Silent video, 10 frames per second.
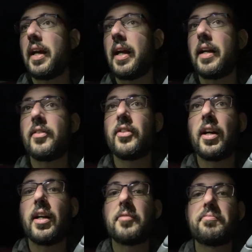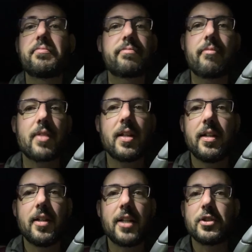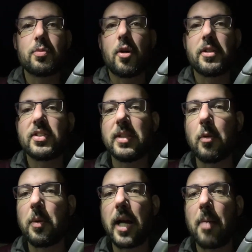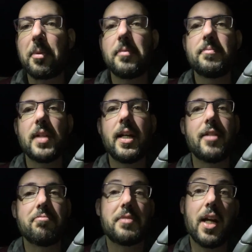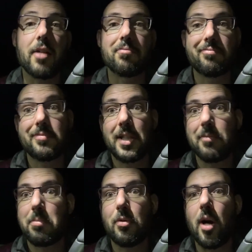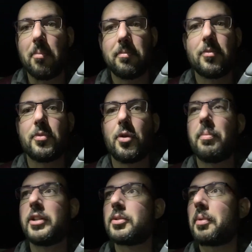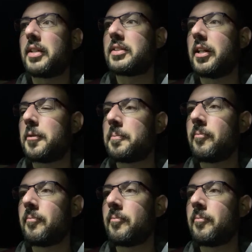and I just wanted to see what would happen, and yeah, it blew up. No big surprise there.